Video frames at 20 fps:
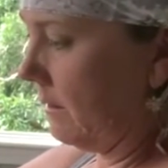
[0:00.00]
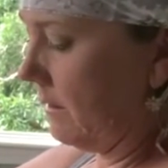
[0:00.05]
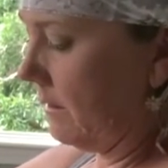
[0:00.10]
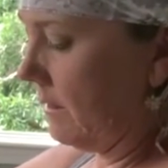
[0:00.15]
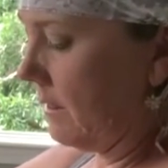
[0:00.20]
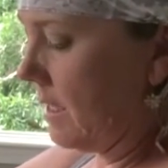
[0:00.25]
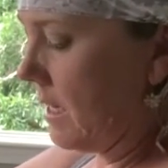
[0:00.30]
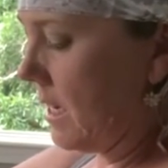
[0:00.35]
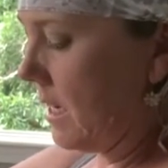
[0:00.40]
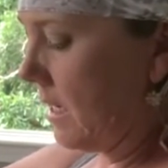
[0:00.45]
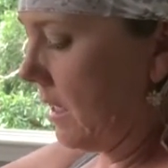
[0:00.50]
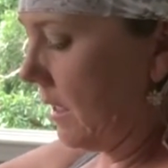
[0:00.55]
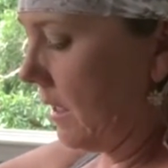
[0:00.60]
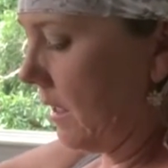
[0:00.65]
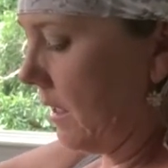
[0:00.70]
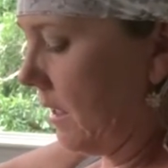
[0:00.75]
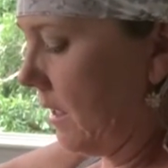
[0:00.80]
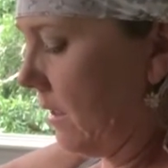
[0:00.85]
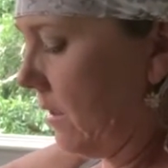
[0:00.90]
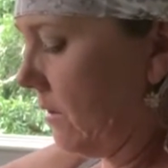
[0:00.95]
That
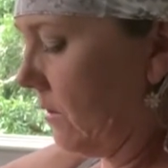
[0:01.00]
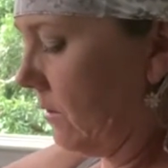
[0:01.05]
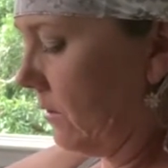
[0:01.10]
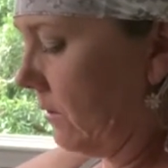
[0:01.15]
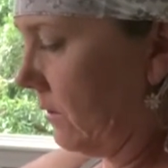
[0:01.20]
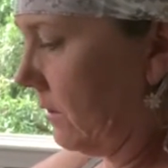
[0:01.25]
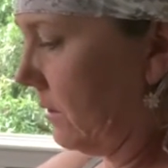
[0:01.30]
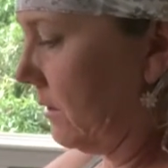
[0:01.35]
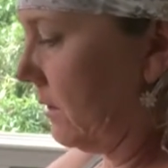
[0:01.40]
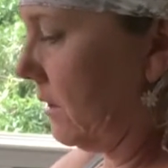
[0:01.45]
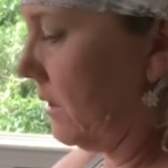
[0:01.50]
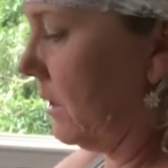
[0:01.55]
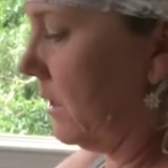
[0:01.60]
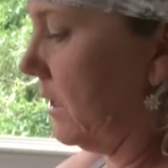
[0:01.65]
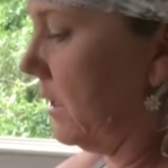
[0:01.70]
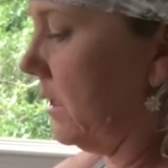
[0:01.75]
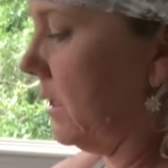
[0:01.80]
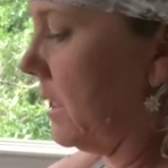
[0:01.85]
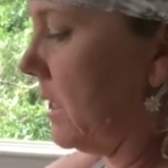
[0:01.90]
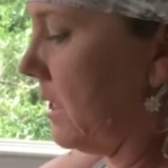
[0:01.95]
could cause
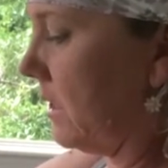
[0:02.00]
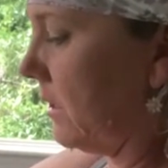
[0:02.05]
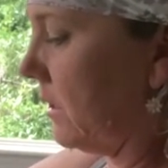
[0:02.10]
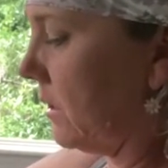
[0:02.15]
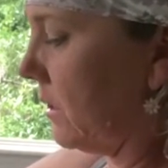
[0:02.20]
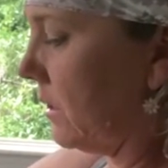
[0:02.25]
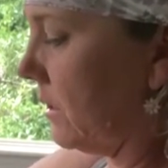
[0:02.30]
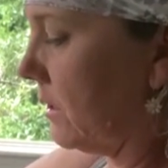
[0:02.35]
a disaster.